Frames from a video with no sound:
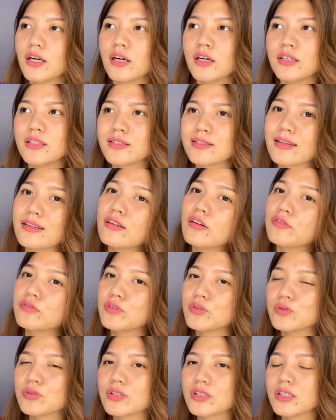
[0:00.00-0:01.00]
instead of
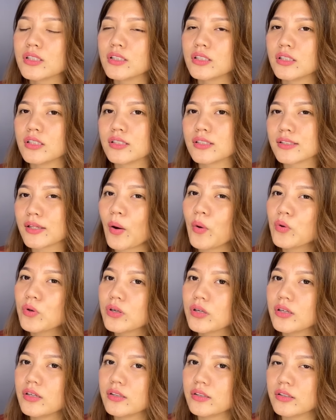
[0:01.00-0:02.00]
using the South
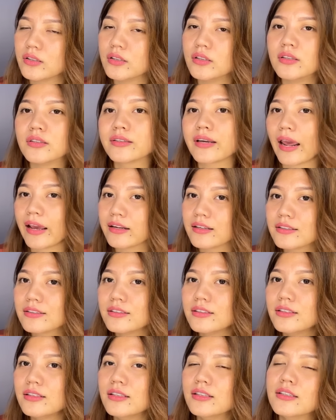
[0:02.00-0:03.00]

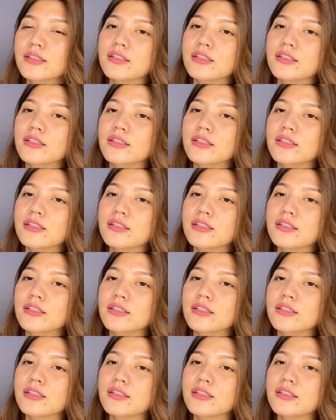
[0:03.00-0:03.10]
title,